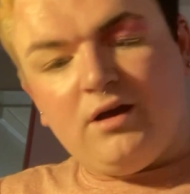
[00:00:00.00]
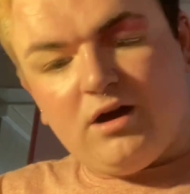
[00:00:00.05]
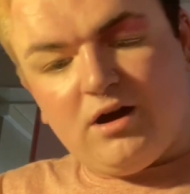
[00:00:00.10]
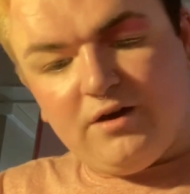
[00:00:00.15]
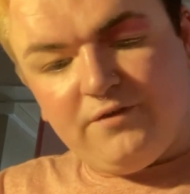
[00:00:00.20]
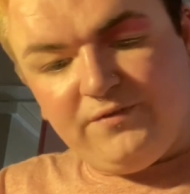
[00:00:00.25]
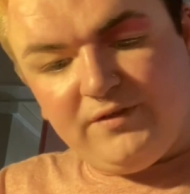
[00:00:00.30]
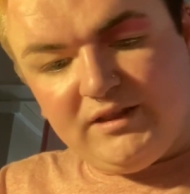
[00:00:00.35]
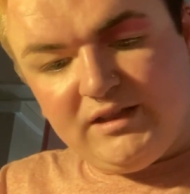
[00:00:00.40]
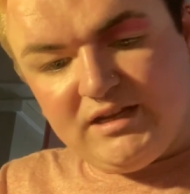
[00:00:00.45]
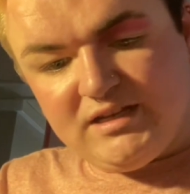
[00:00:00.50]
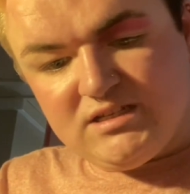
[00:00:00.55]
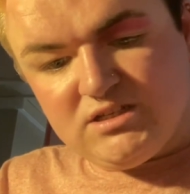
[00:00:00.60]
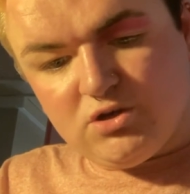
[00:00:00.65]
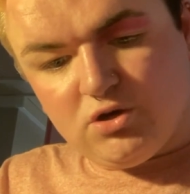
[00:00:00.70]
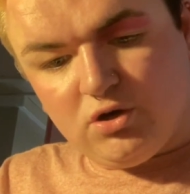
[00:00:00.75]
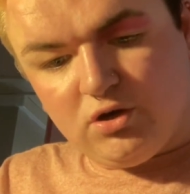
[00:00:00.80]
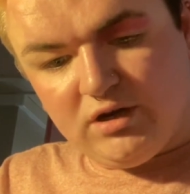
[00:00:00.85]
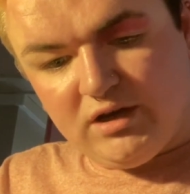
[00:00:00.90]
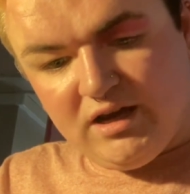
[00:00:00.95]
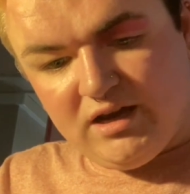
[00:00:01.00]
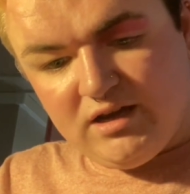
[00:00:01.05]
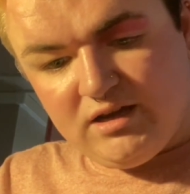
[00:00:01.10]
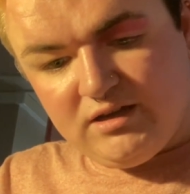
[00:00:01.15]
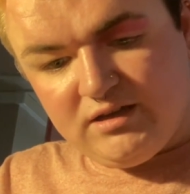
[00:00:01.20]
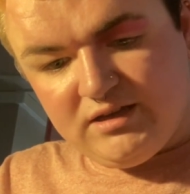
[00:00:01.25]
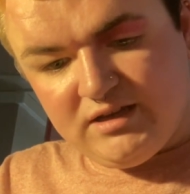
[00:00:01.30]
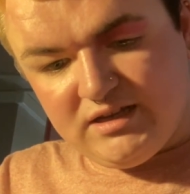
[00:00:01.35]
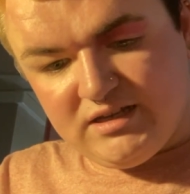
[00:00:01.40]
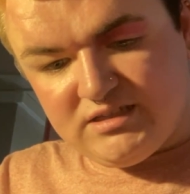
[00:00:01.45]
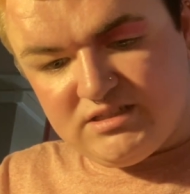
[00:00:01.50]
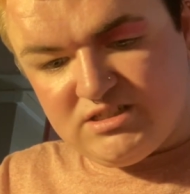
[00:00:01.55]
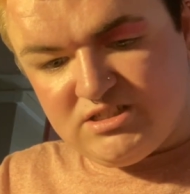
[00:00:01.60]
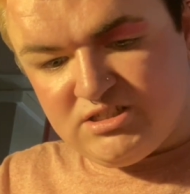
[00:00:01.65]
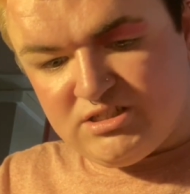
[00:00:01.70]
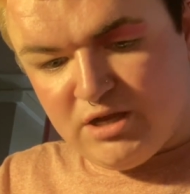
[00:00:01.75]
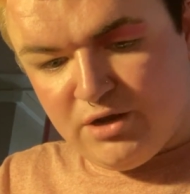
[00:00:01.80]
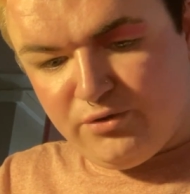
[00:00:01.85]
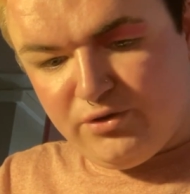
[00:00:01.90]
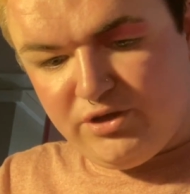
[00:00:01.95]
I think this colour is
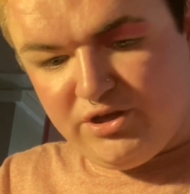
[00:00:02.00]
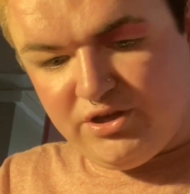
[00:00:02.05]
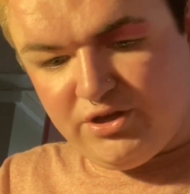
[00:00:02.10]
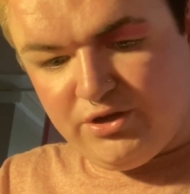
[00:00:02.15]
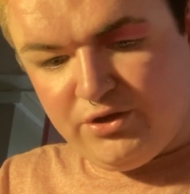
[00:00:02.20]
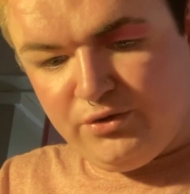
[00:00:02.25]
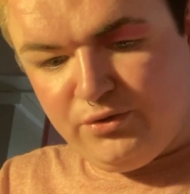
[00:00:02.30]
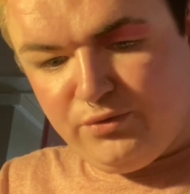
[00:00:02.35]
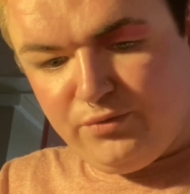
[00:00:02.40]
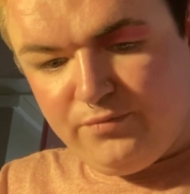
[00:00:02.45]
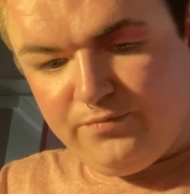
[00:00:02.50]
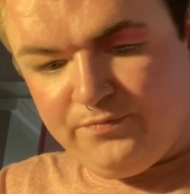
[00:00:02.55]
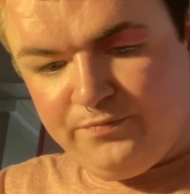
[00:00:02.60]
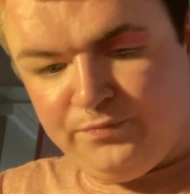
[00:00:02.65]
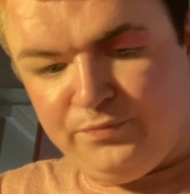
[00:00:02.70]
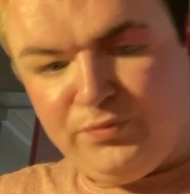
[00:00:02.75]
so cute.